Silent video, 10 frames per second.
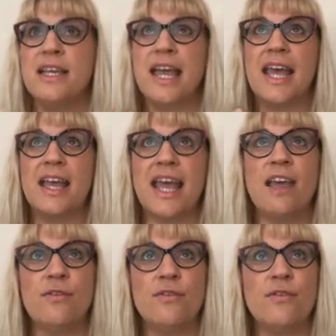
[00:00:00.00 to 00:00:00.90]

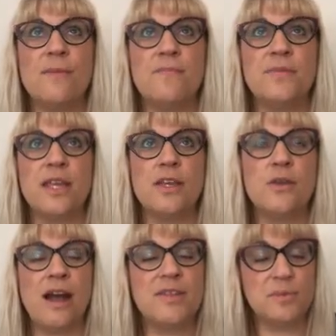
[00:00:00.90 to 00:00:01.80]
if you
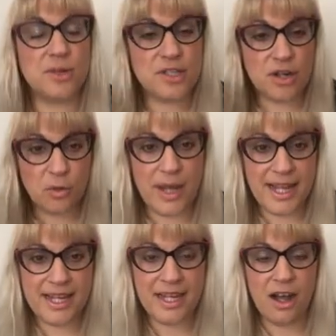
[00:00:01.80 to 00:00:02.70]
have a spiritual
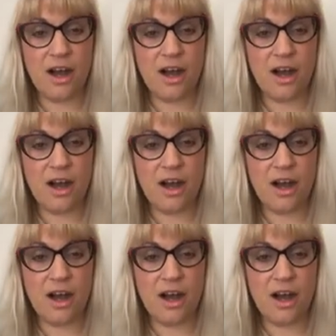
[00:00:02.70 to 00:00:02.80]
awakening,